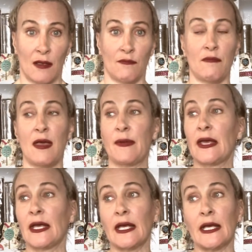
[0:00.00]

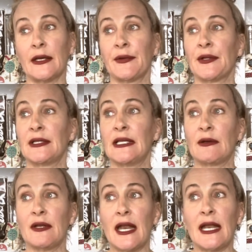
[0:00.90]
Maybe
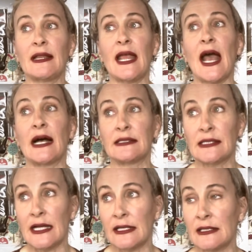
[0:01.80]
liquidating the
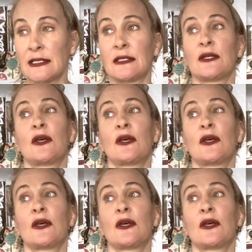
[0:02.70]
assets